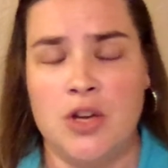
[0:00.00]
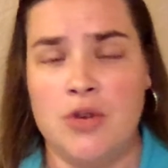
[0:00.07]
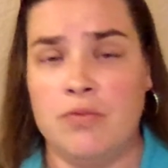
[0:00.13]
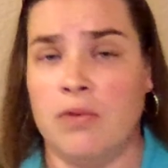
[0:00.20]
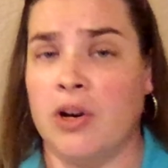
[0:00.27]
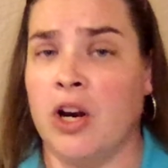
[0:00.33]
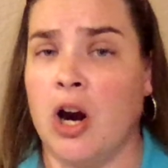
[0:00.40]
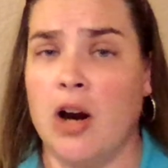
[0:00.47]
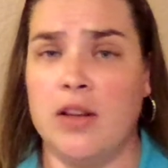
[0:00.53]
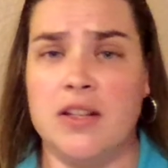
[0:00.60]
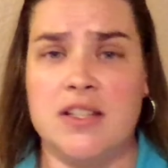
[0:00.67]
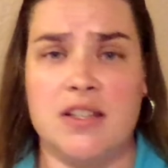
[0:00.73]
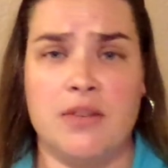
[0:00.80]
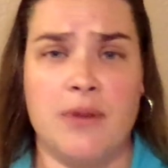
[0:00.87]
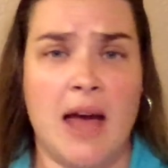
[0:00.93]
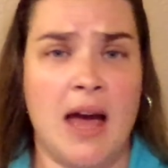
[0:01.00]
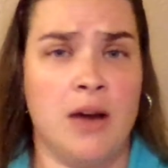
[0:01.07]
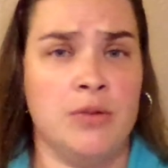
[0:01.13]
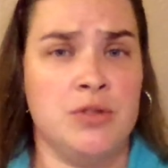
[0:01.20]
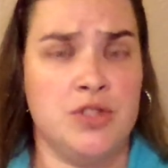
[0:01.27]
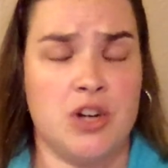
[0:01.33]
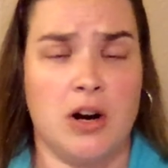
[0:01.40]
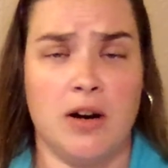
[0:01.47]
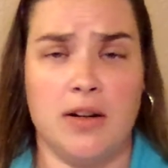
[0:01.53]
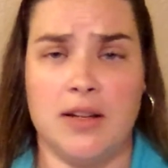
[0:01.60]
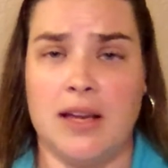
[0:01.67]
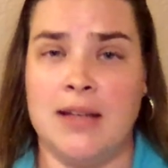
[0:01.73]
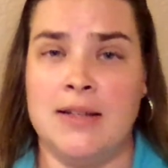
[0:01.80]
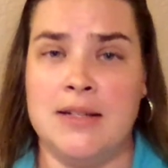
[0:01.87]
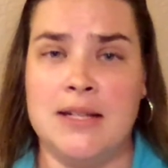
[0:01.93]
regardless of how dark
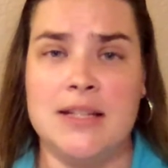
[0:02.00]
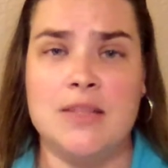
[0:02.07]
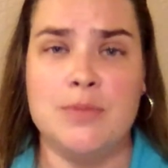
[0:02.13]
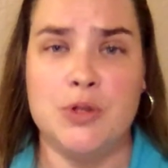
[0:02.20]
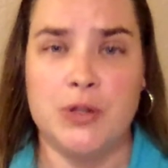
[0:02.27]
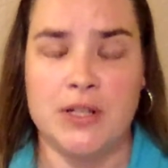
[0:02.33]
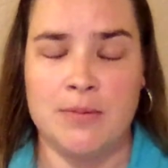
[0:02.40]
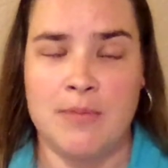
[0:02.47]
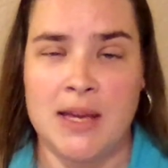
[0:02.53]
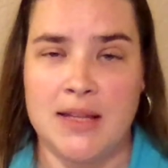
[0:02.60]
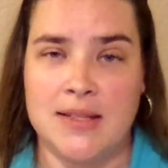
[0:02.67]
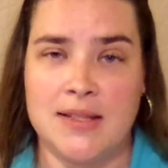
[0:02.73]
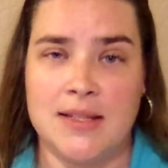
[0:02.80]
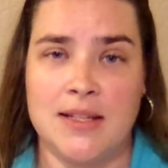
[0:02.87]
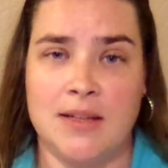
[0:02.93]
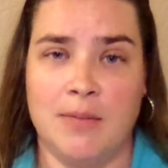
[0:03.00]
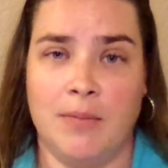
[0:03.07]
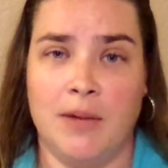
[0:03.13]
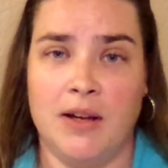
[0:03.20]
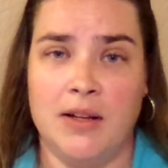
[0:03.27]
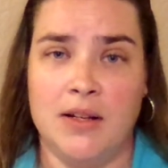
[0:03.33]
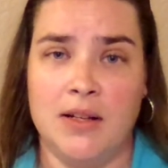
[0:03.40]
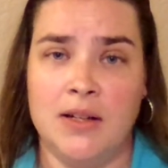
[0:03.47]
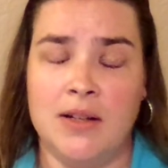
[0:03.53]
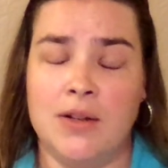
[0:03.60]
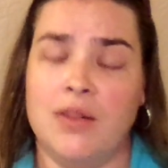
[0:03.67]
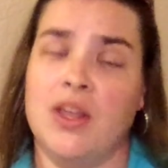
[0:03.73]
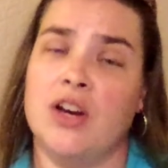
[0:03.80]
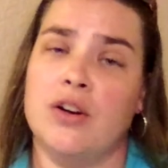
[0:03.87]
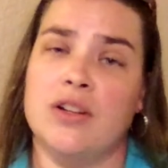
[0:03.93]
and dismal it may seem,
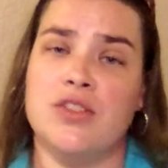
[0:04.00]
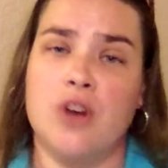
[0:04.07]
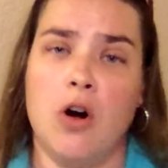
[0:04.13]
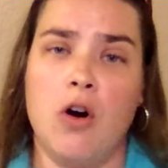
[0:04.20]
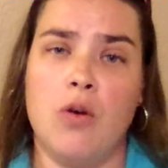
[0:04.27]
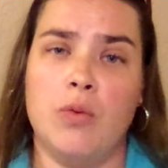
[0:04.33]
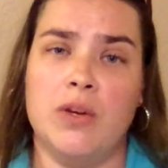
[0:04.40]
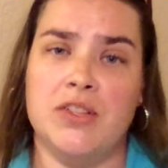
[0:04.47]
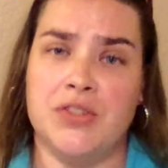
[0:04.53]
there is always